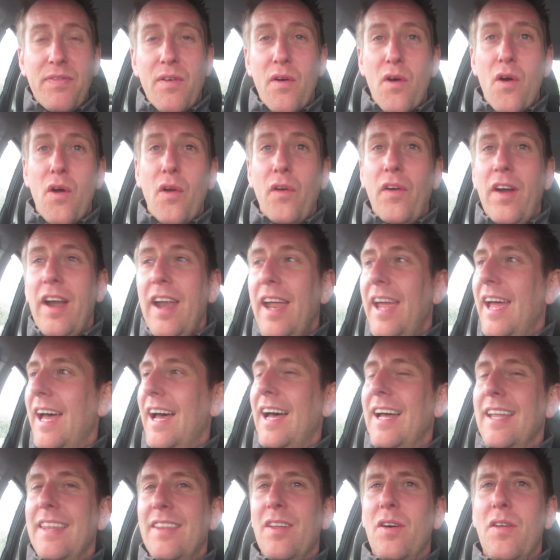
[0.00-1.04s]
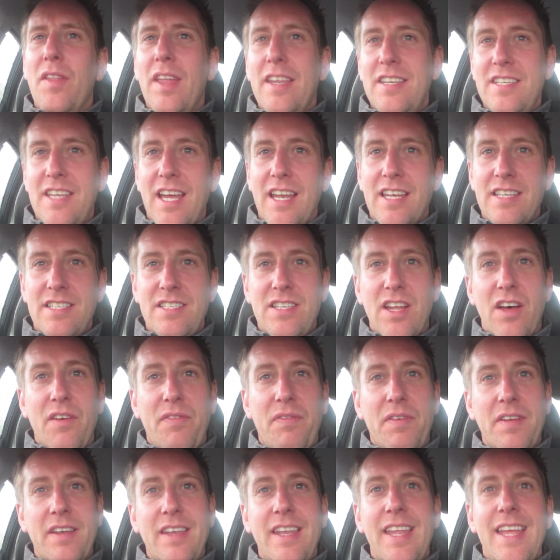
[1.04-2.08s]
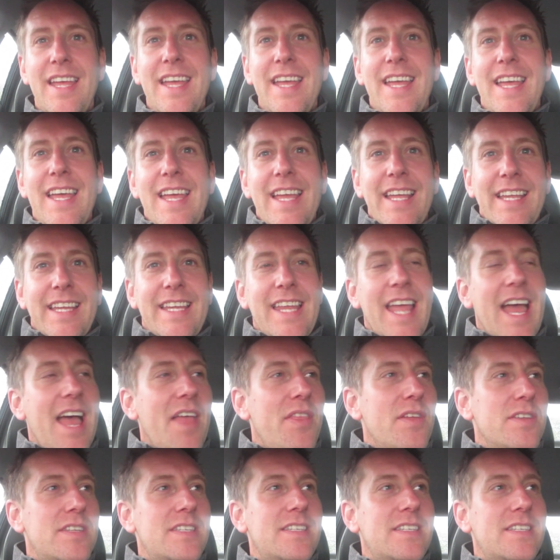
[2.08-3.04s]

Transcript: for it and all that kind of stuff, and yeah,